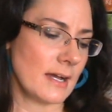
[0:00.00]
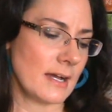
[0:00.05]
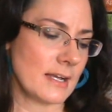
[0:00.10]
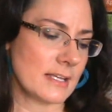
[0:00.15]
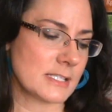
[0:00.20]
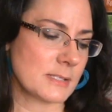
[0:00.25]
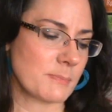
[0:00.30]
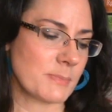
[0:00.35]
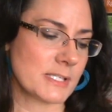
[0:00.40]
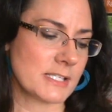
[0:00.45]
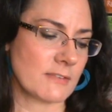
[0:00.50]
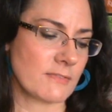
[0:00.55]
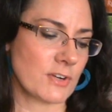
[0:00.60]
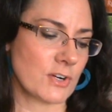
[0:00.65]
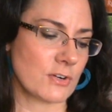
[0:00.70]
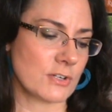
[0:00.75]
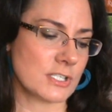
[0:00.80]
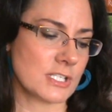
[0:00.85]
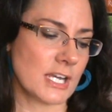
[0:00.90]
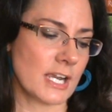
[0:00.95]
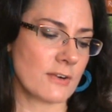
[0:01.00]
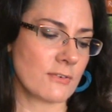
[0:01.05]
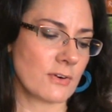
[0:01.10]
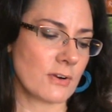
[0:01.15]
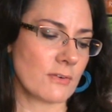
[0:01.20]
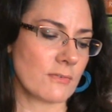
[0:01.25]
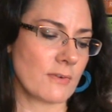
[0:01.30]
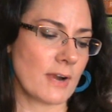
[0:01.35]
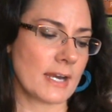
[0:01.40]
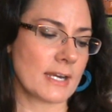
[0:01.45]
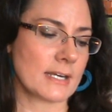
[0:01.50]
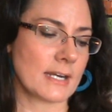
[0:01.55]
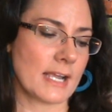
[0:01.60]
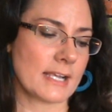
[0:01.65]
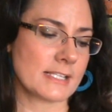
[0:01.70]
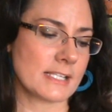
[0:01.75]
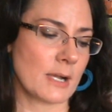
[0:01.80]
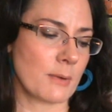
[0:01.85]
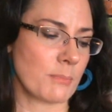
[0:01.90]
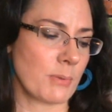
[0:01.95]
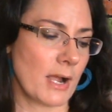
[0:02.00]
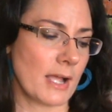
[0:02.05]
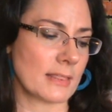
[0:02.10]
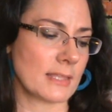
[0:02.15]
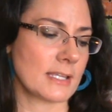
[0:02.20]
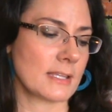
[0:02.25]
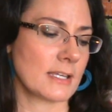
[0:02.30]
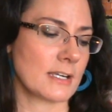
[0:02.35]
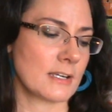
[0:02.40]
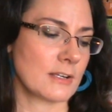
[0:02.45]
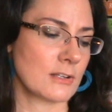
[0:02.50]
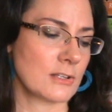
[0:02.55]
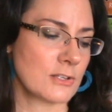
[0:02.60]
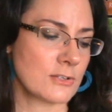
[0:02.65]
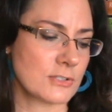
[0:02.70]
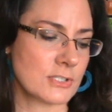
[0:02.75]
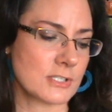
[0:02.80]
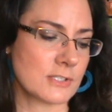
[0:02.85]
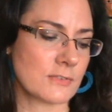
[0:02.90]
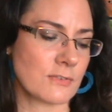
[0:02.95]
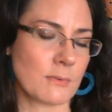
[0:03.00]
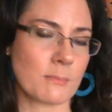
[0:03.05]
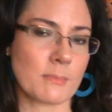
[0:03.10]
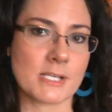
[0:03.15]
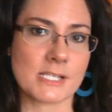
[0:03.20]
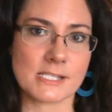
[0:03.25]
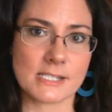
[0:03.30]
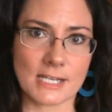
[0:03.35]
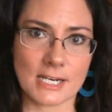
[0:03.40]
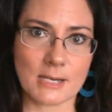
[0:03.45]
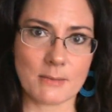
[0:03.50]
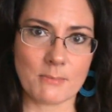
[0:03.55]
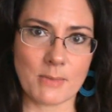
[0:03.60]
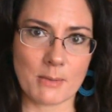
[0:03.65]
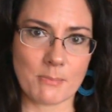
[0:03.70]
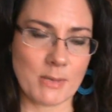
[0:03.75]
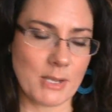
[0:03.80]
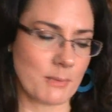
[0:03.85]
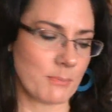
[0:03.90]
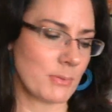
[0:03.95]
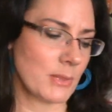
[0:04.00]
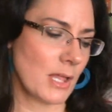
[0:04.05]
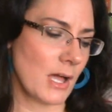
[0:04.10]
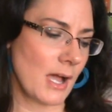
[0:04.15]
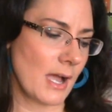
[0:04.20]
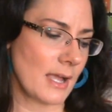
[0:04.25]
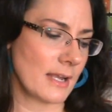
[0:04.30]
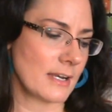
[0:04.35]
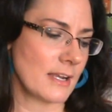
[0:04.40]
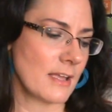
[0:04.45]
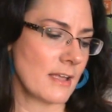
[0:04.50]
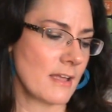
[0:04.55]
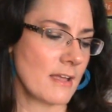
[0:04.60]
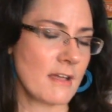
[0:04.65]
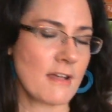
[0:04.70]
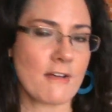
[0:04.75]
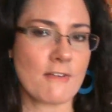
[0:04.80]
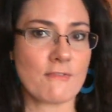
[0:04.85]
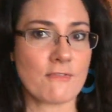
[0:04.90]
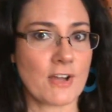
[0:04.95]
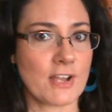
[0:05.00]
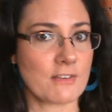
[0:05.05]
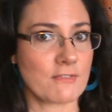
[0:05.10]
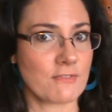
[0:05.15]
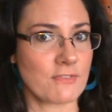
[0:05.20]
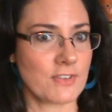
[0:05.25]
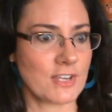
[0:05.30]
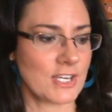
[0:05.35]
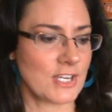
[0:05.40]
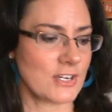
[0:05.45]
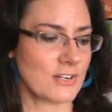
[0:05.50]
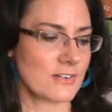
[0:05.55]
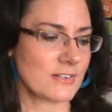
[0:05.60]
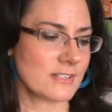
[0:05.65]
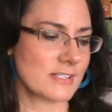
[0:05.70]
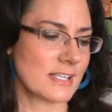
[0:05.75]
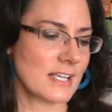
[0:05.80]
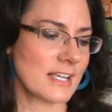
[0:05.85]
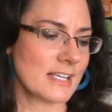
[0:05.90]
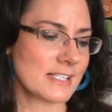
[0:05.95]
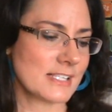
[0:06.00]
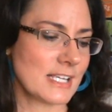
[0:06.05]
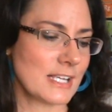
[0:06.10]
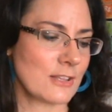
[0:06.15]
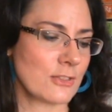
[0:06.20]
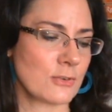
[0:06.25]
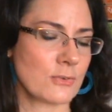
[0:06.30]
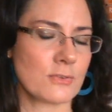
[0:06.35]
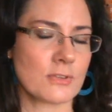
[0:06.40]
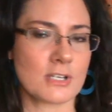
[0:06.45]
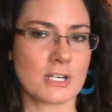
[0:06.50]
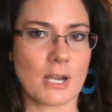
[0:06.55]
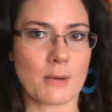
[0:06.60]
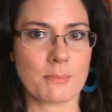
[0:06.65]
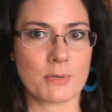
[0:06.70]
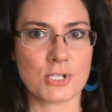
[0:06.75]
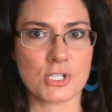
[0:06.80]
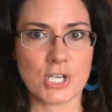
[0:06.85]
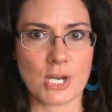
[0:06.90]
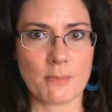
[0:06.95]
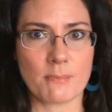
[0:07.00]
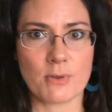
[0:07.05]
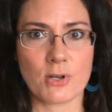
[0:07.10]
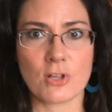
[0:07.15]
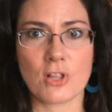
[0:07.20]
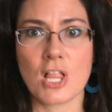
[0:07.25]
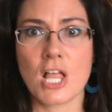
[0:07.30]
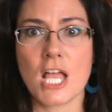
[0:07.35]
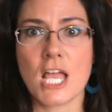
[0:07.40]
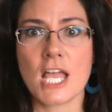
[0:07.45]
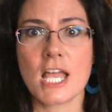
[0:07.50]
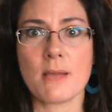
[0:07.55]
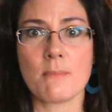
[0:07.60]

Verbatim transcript: Uh, specific or general, recognize how broadly the conclusions from a study may be applied. Fun figures, see through the number jumble.